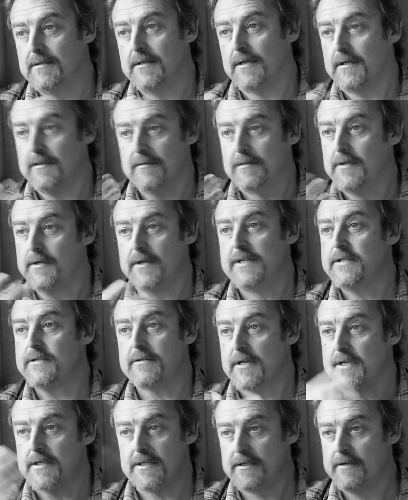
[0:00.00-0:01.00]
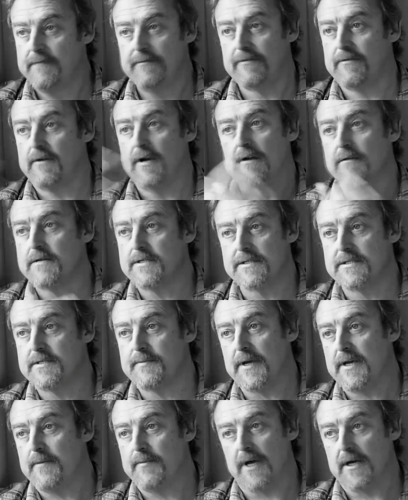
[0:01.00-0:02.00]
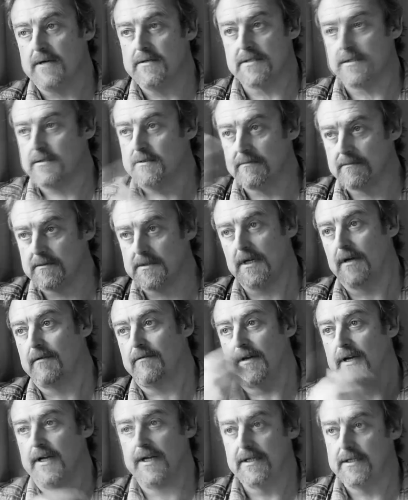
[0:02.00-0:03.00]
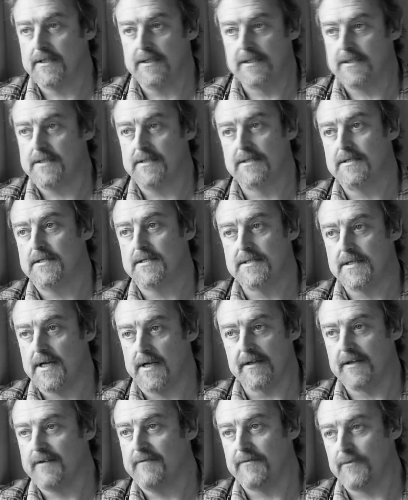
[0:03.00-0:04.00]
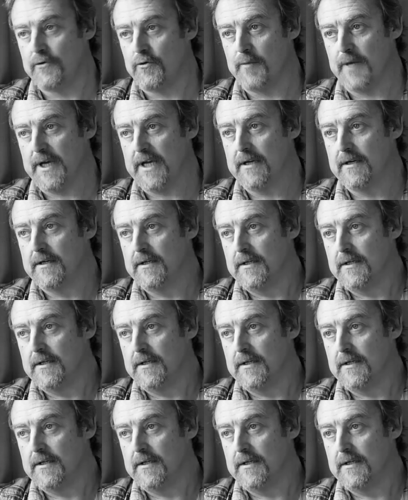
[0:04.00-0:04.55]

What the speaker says: I'm not interested in Ferraris and speedboats and stuff like that. It does nothing for me.